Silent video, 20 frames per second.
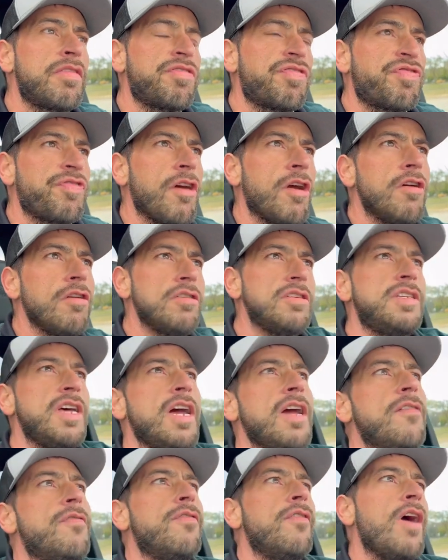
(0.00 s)

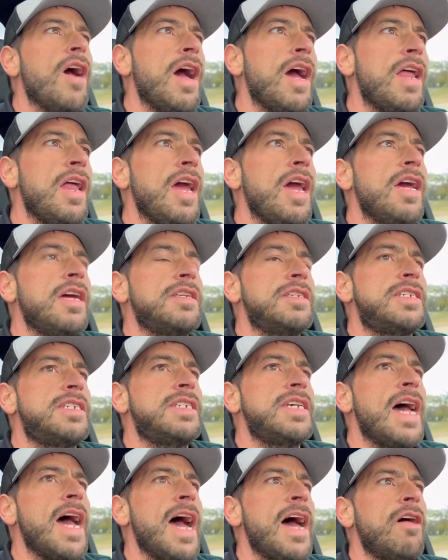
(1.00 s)
Thursday, Friday, and
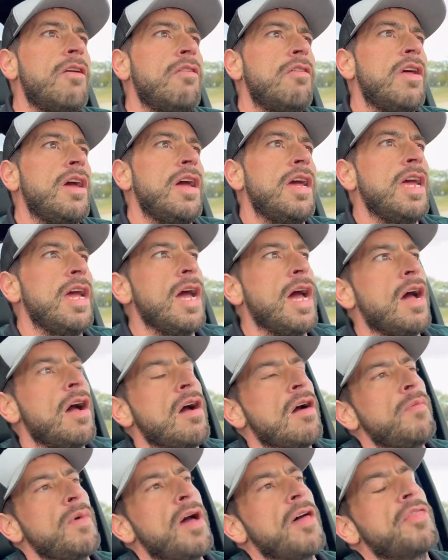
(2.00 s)
Saturday. Yeah,
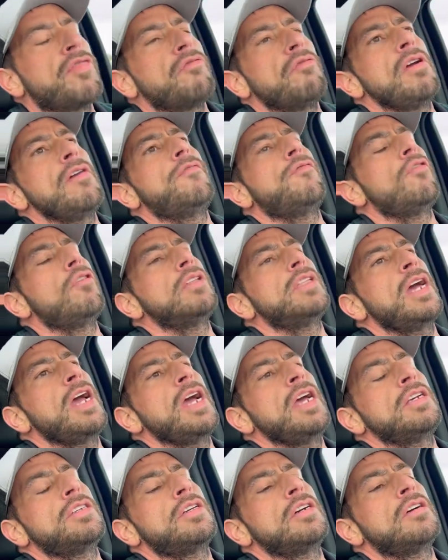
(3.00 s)
about 3 full
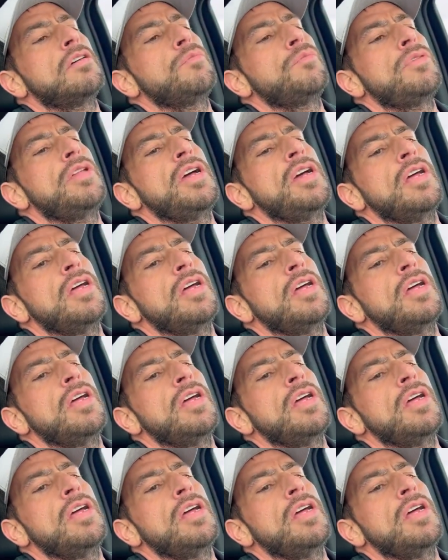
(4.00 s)
days to complete